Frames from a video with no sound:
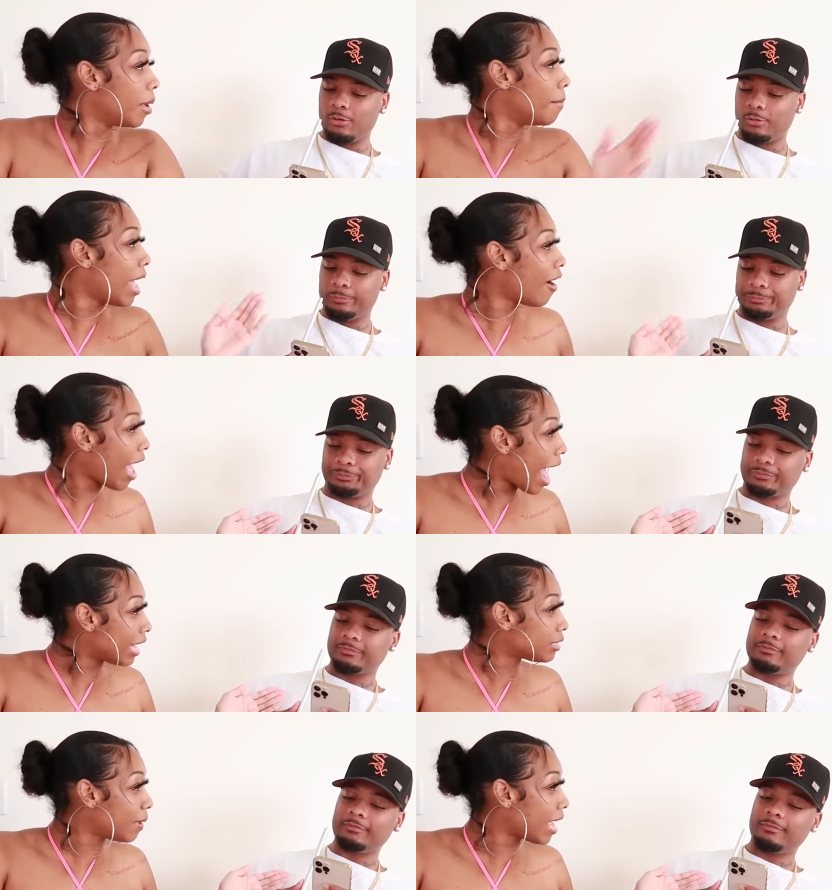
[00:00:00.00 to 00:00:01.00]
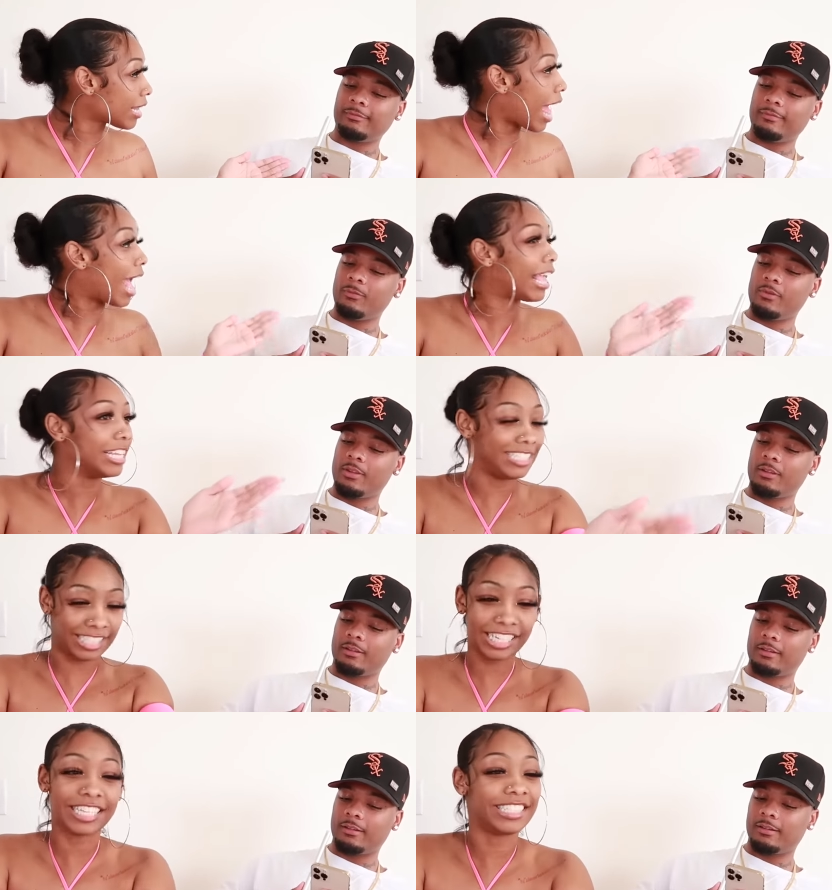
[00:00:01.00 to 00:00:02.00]
Speaker 1: From cool. a male aspect, I
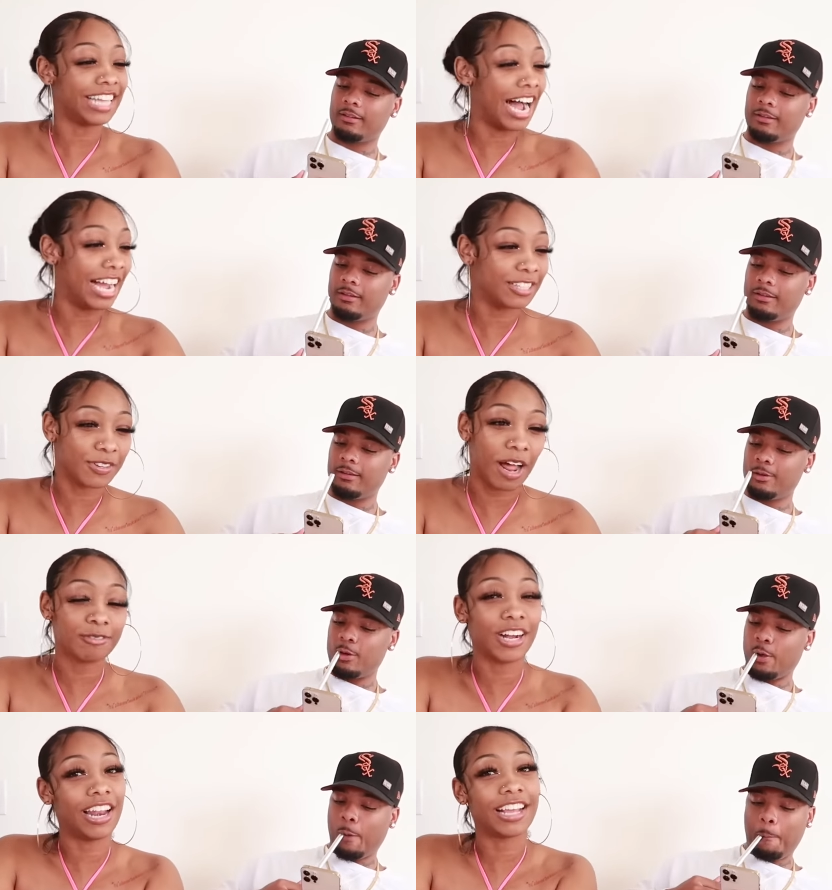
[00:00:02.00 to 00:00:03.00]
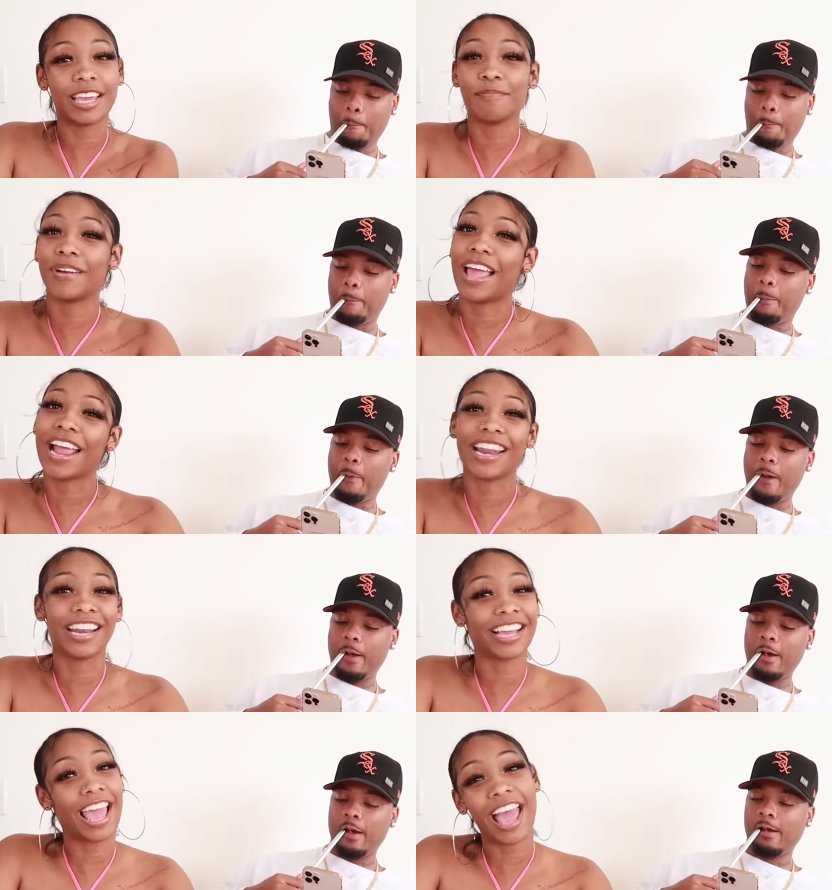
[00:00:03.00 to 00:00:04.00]
can see the signs when I'm trying to get
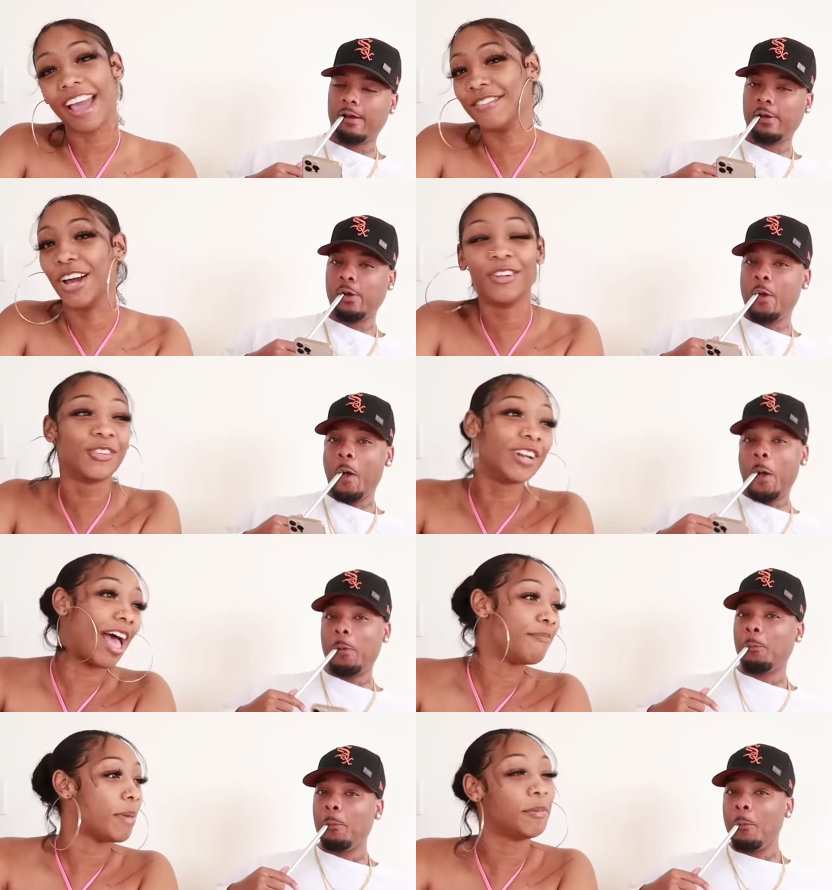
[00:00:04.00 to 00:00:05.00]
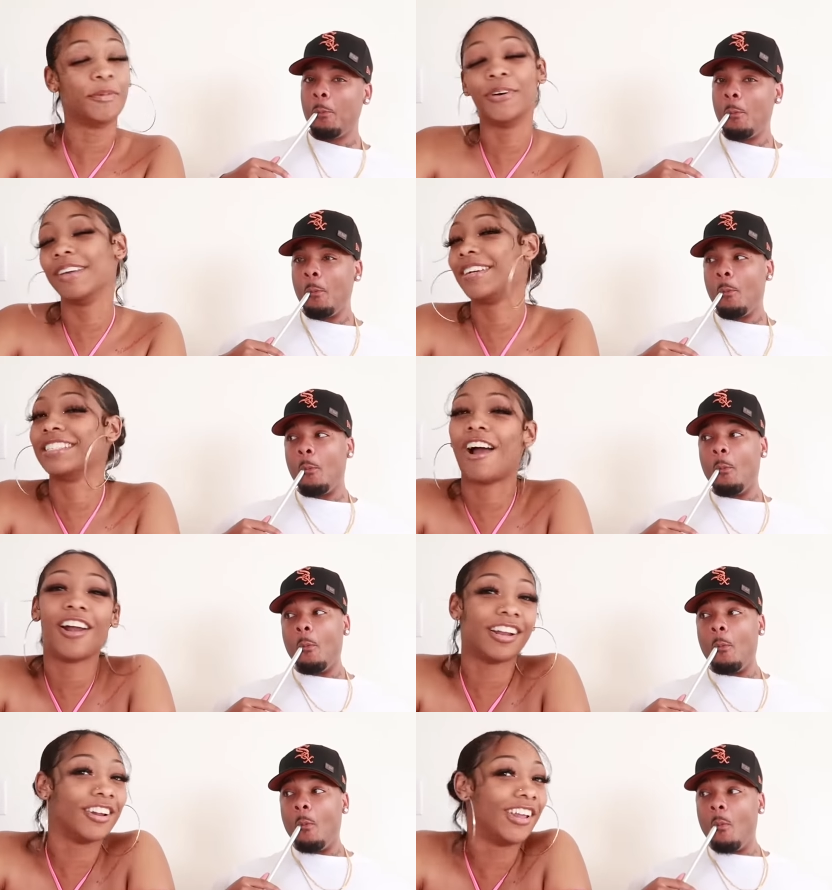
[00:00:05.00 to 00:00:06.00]
played in the game. Don't do that, baby boy,
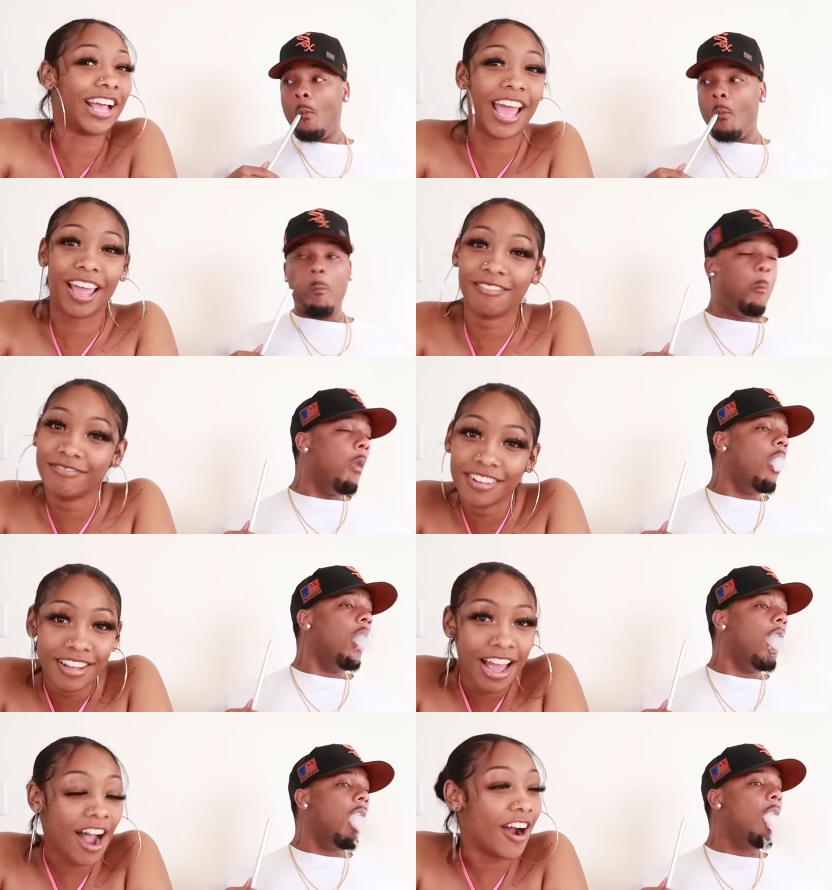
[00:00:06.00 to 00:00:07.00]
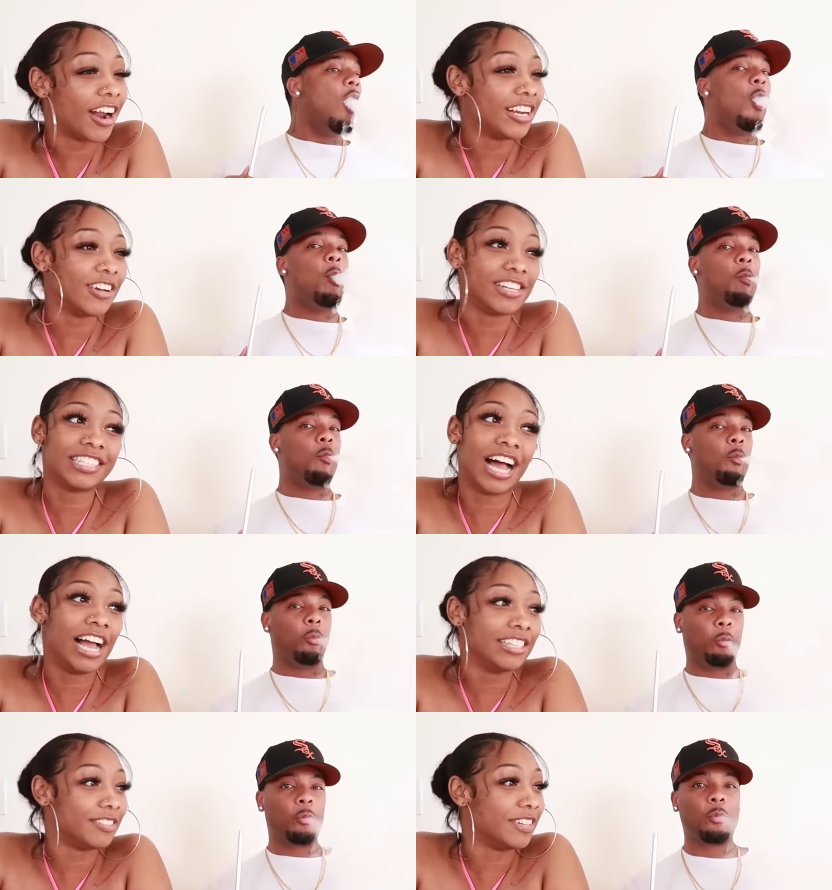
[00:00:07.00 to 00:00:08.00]
because I already know the game. I already know the
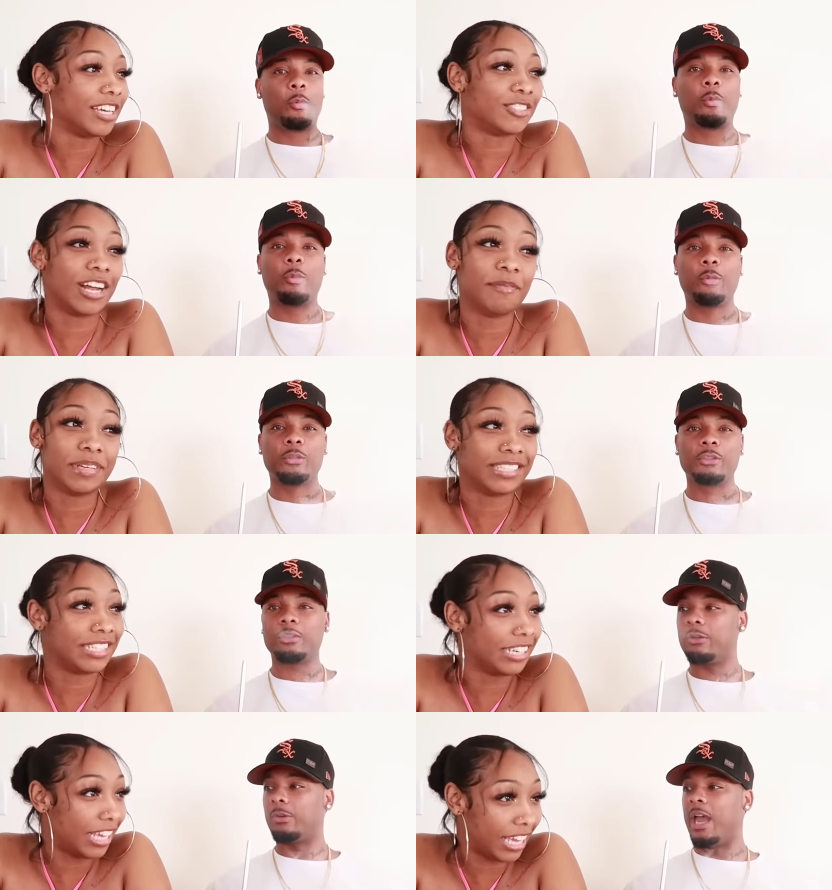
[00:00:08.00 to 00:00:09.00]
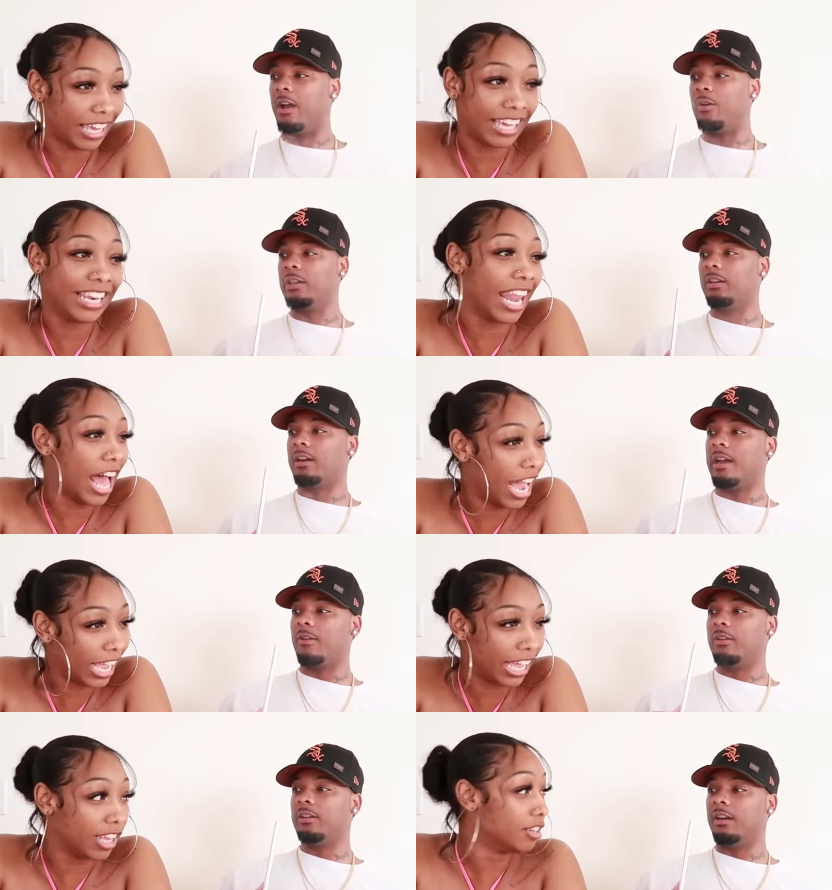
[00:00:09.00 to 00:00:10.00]
signs of a nigga trying to be sneaky,
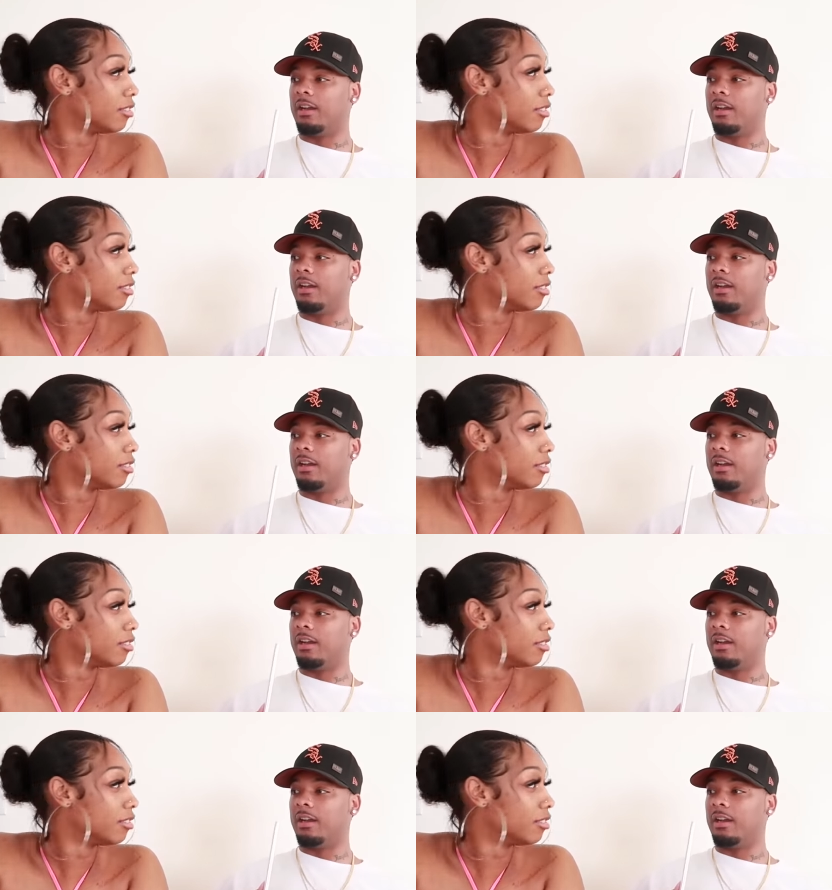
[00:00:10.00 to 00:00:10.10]
lying. Where you